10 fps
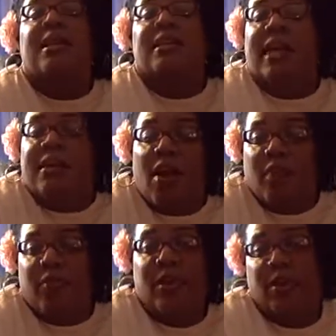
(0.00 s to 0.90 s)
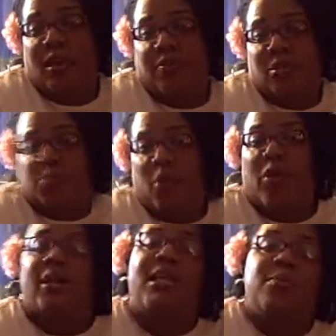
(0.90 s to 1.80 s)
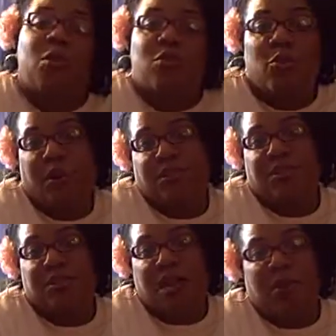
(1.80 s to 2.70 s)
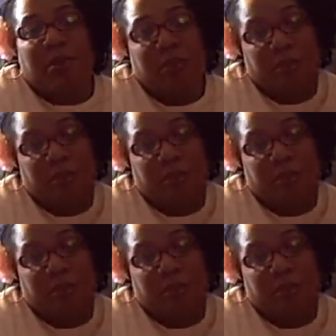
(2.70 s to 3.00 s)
Thank y'all for your love and support. Keep those questions coming.